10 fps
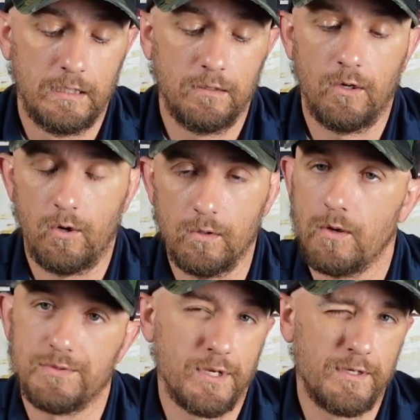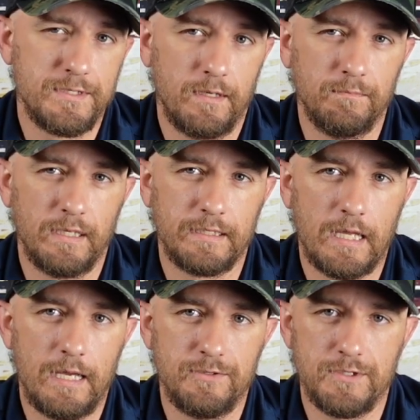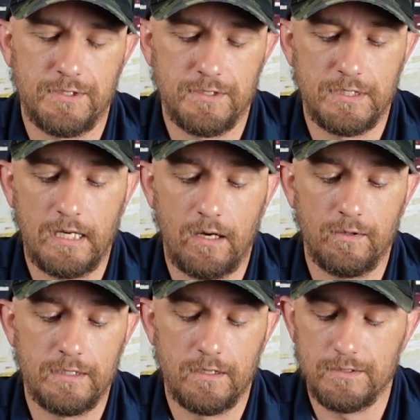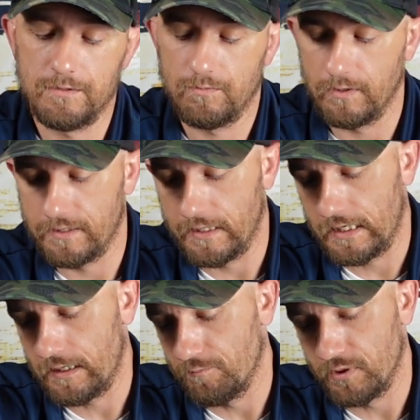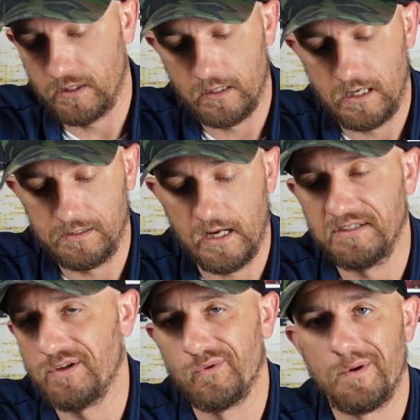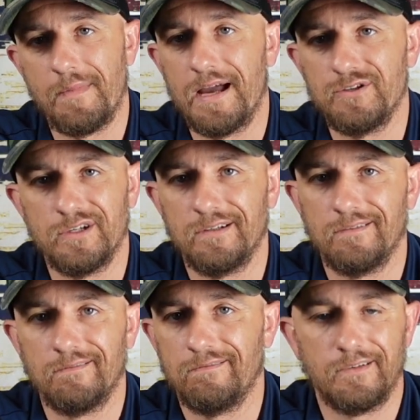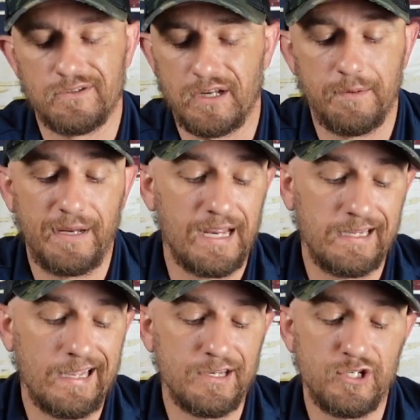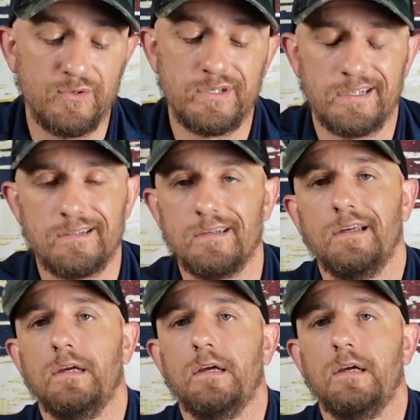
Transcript: well, Holo Sun or something like that, just to see how it does with that. But I don't imagine there's going to be any issues, as